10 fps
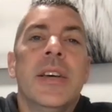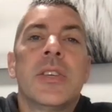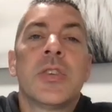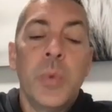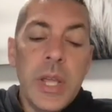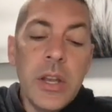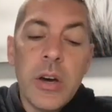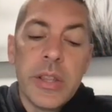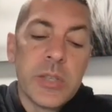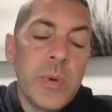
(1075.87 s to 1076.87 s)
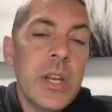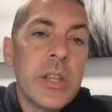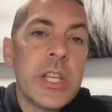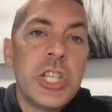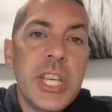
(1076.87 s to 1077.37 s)
So we know this. We know
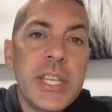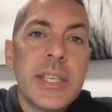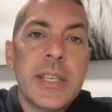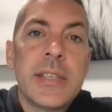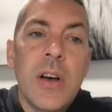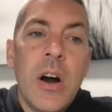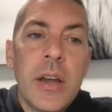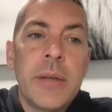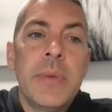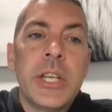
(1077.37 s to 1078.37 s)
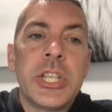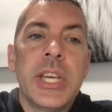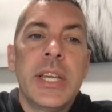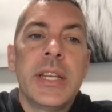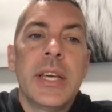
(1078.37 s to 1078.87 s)
that Jesus is on a
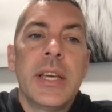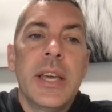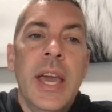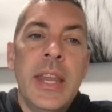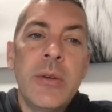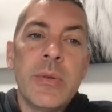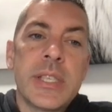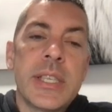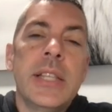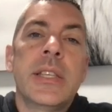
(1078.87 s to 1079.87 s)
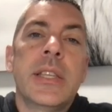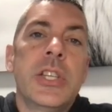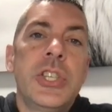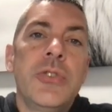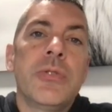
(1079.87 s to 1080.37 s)
mission, and he was sent to the
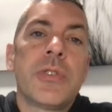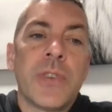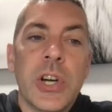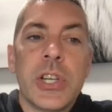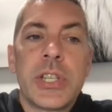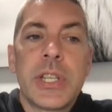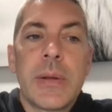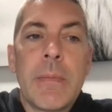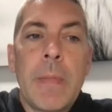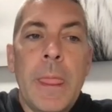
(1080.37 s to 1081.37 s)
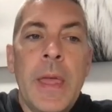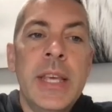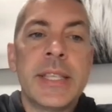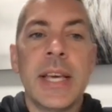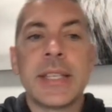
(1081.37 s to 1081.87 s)
Jews first. And
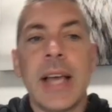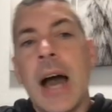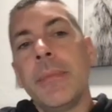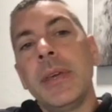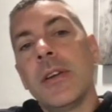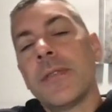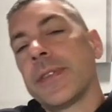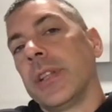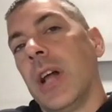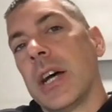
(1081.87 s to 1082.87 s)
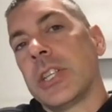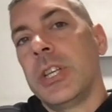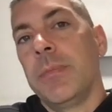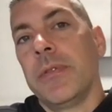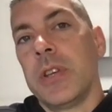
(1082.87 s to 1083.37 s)
he says, I'm here for the lost
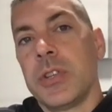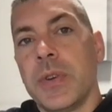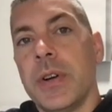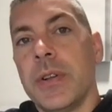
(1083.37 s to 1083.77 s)
sheep of Israel.